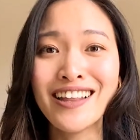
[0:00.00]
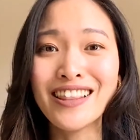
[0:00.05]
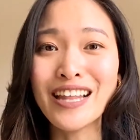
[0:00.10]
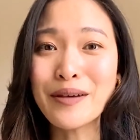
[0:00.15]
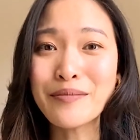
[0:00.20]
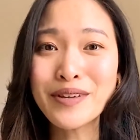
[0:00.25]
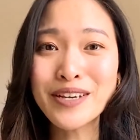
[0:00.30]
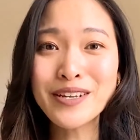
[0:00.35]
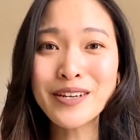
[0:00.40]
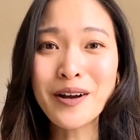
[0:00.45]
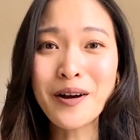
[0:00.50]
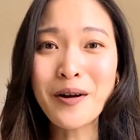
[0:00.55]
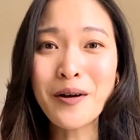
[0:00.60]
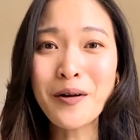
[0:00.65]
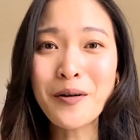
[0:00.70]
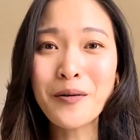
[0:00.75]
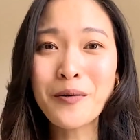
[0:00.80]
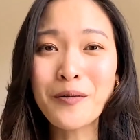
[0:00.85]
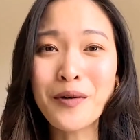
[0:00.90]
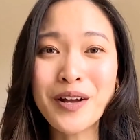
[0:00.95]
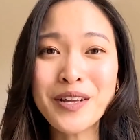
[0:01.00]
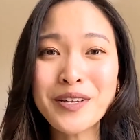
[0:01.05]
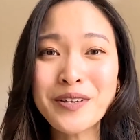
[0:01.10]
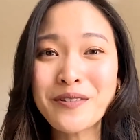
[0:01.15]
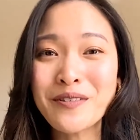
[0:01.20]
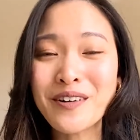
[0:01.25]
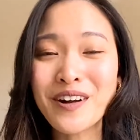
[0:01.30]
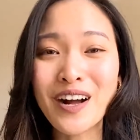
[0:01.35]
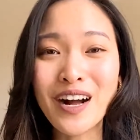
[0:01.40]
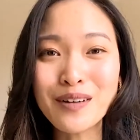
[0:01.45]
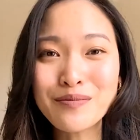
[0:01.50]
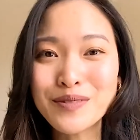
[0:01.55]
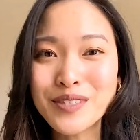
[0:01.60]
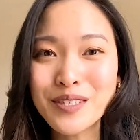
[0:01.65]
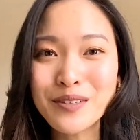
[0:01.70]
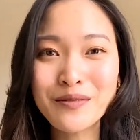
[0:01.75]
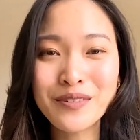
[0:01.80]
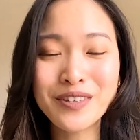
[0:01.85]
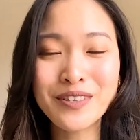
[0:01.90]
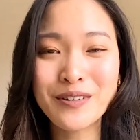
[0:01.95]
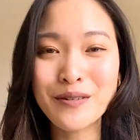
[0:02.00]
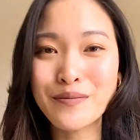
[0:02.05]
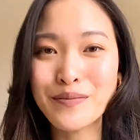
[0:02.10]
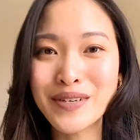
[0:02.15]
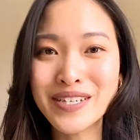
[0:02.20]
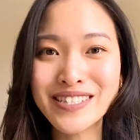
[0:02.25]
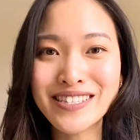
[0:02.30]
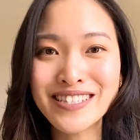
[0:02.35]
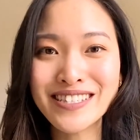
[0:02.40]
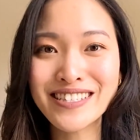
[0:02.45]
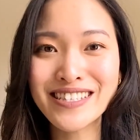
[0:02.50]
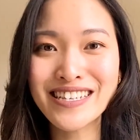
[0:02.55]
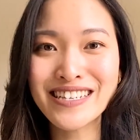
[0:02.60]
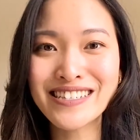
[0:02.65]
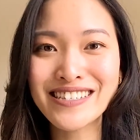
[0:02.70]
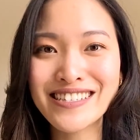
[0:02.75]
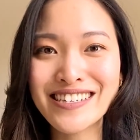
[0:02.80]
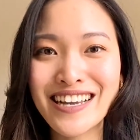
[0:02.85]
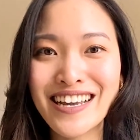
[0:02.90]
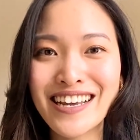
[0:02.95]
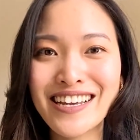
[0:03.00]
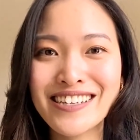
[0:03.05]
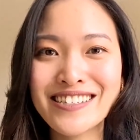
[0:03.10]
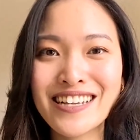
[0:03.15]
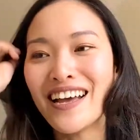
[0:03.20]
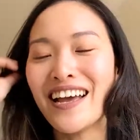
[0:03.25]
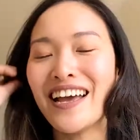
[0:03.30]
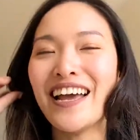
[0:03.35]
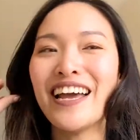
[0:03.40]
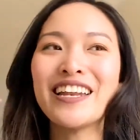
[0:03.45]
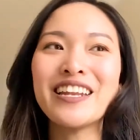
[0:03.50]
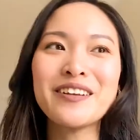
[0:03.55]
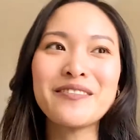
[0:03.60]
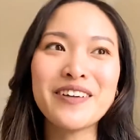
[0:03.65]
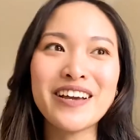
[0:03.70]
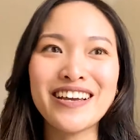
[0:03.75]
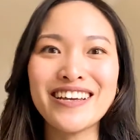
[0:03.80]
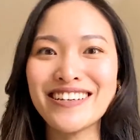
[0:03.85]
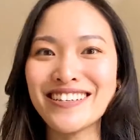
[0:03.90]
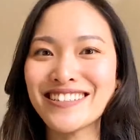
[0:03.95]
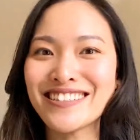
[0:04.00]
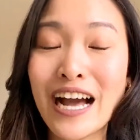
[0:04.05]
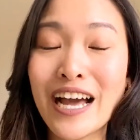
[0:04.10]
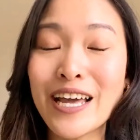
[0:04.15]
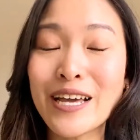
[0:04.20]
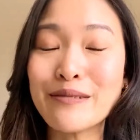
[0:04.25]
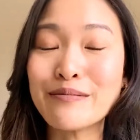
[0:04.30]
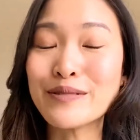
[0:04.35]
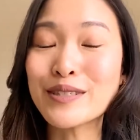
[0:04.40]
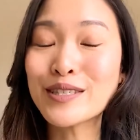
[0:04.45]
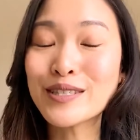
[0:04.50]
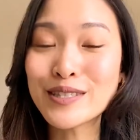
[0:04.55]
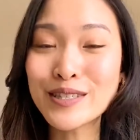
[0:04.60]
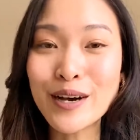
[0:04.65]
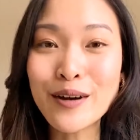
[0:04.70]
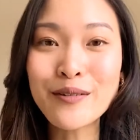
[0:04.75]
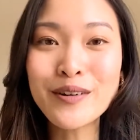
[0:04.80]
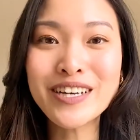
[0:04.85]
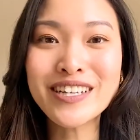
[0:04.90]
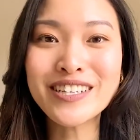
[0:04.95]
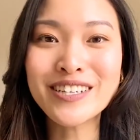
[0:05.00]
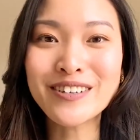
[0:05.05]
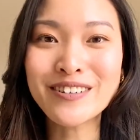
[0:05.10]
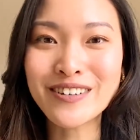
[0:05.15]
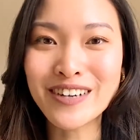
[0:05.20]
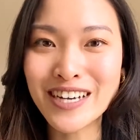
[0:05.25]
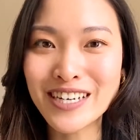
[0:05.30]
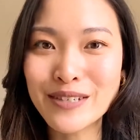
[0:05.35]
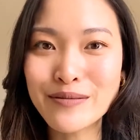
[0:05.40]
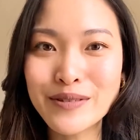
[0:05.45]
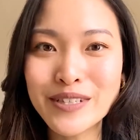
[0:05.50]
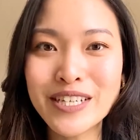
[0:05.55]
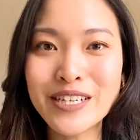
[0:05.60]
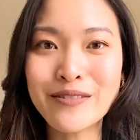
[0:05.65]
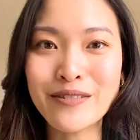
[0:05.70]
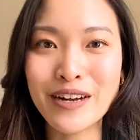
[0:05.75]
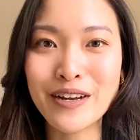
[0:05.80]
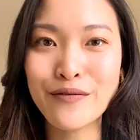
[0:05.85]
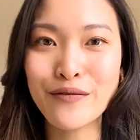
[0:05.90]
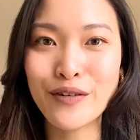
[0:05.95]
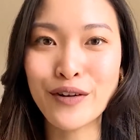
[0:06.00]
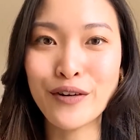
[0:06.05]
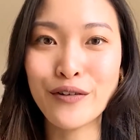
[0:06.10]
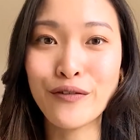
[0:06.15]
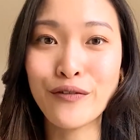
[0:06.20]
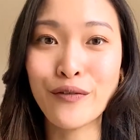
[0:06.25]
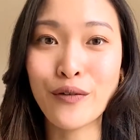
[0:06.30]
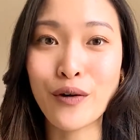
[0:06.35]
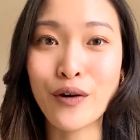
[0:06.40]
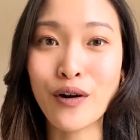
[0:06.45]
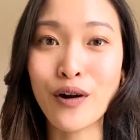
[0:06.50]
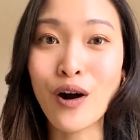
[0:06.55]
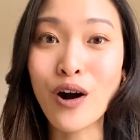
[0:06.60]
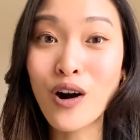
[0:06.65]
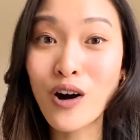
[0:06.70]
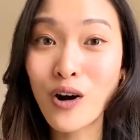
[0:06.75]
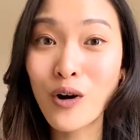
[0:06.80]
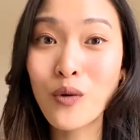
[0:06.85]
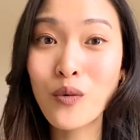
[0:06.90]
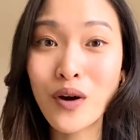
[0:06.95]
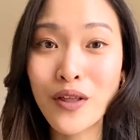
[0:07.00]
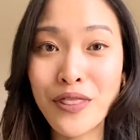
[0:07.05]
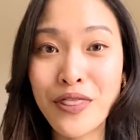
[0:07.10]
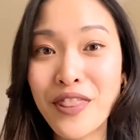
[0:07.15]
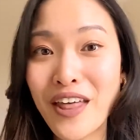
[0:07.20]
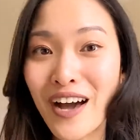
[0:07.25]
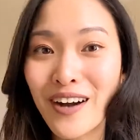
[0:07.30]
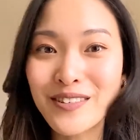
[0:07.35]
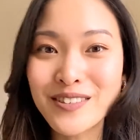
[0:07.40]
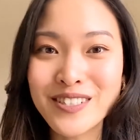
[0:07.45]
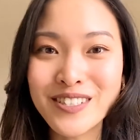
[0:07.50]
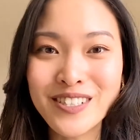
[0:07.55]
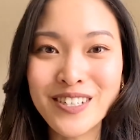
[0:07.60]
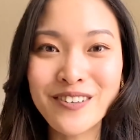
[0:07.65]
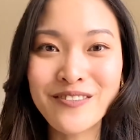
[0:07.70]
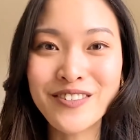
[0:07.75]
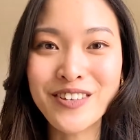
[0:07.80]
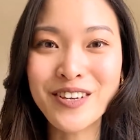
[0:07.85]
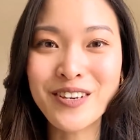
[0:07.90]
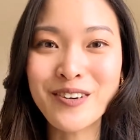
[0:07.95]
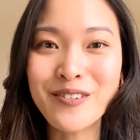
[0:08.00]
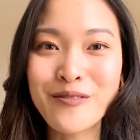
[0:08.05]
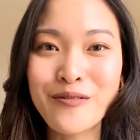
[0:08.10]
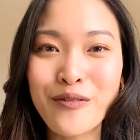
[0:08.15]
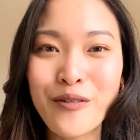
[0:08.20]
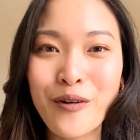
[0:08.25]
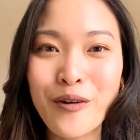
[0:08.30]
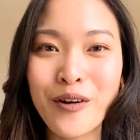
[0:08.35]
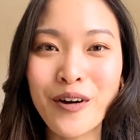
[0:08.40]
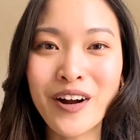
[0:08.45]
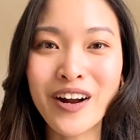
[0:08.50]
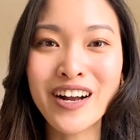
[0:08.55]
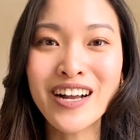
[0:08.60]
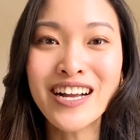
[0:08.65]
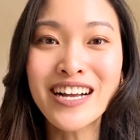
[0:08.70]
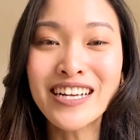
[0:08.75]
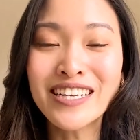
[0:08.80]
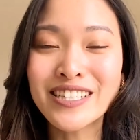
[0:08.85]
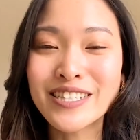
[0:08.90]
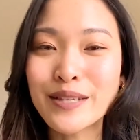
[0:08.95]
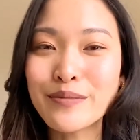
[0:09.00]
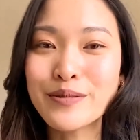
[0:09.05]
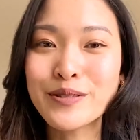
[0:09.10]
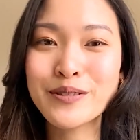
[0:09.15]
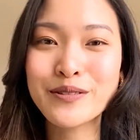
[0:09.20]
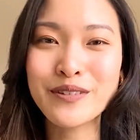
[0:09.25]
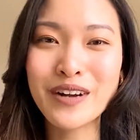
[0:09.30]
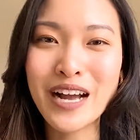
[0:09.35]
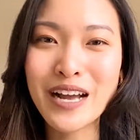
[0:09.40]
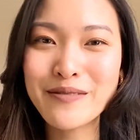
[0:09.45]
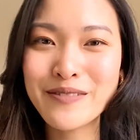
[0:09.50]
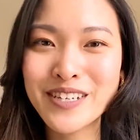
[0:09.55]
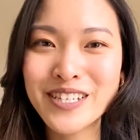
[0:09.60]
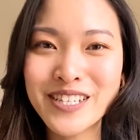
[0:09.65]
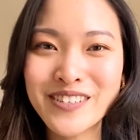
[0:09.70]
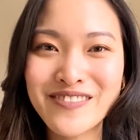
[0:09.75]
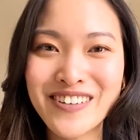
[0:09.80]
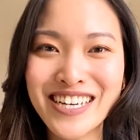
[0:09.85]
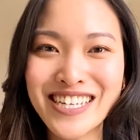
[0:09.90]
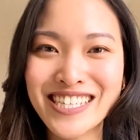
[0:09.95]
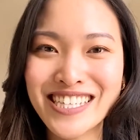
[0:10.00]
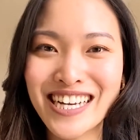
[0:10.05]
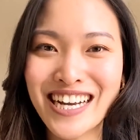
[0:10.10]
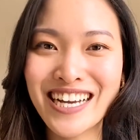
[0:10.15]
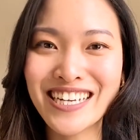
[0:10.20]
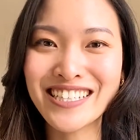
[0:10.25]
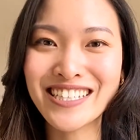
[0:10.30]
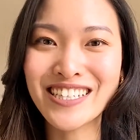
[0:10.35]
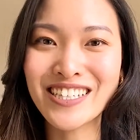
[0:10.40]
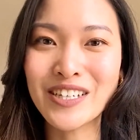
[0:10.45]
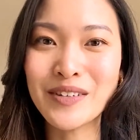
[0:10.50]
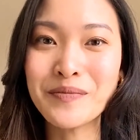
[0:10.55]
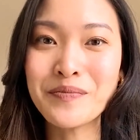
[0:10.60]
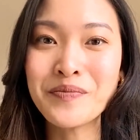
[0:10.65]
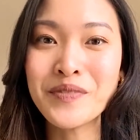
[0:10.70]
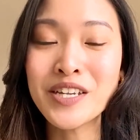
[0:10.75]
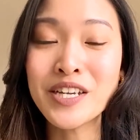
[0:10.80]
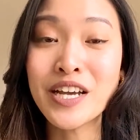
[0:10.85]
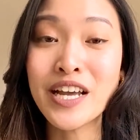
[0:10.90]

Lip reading: Let me know what you are up to with your business these days. Anyways, I am so incredibly grateful for all 1,000 of you for subscribing to my channel.